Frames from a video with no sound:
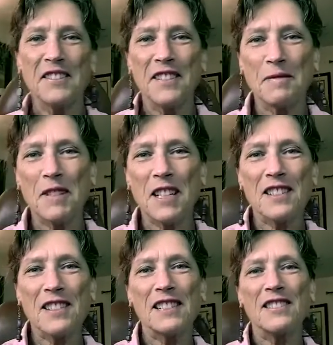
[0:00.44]
Hello, I'm Dr.
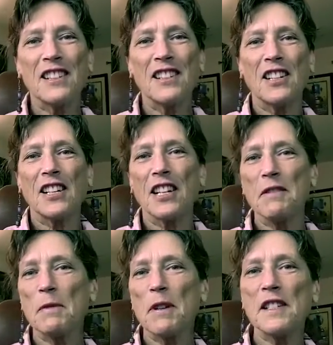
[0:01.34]
Carol Clark. I'm
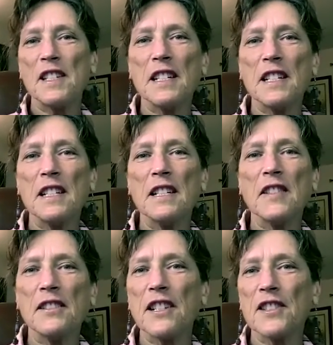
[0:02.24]
president of
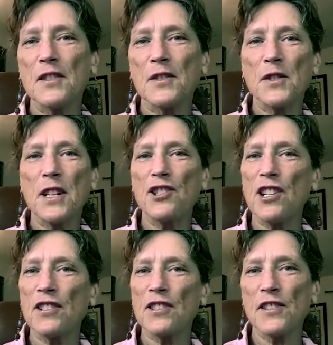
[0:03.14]
the International
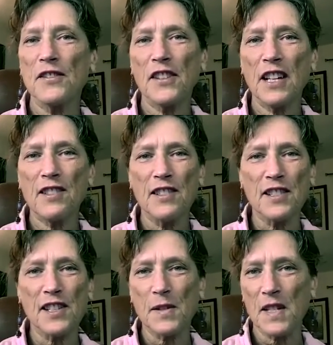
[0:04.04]
Transgender
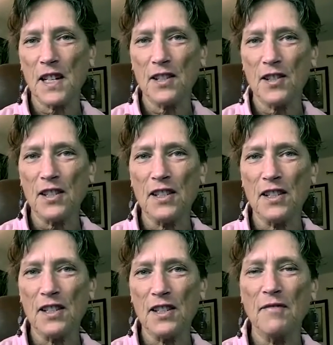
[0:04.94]
Certification
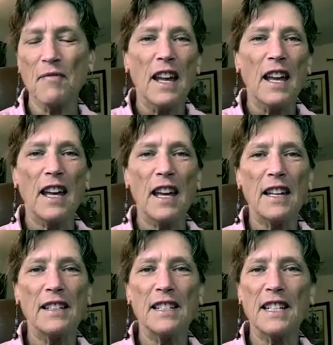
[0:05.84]
Association.
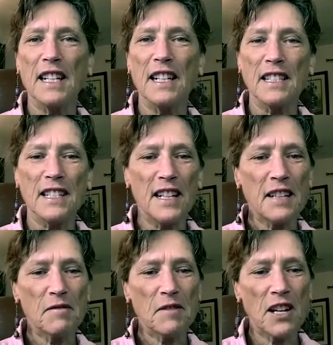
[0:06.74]
And
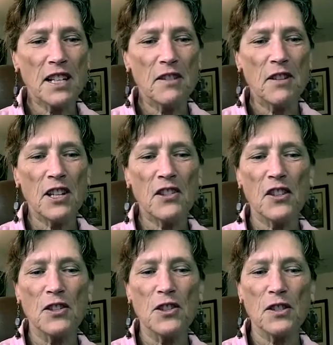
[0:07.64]
today I'm talking with
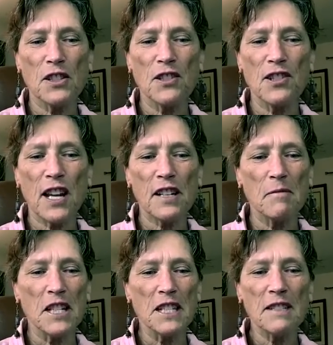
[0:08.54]
Jordan
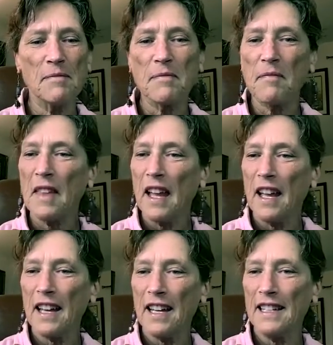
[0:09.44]
Jakomin,
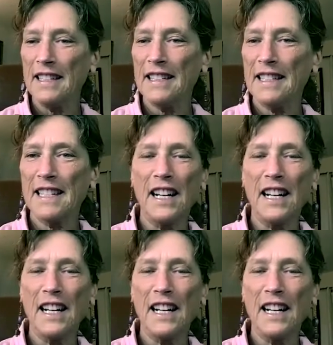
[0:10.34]
and